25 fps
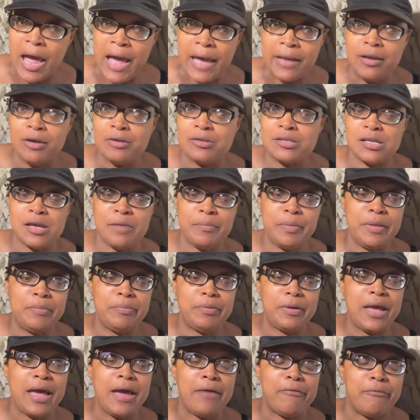I know some
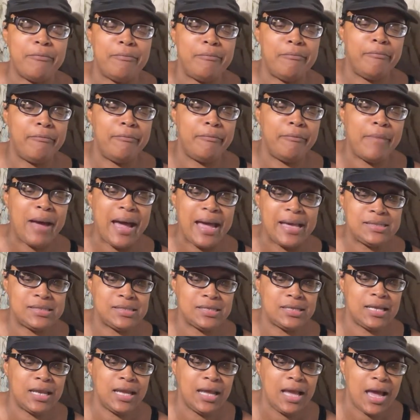people got mice
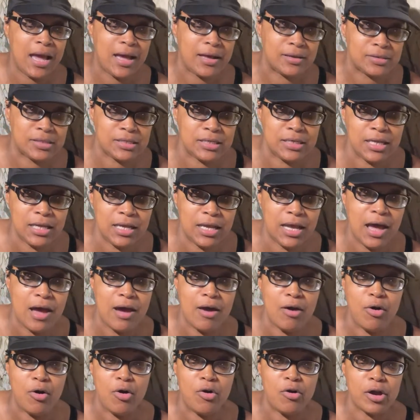in their house and they
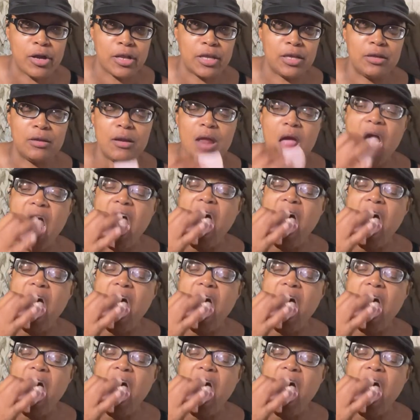call orchid.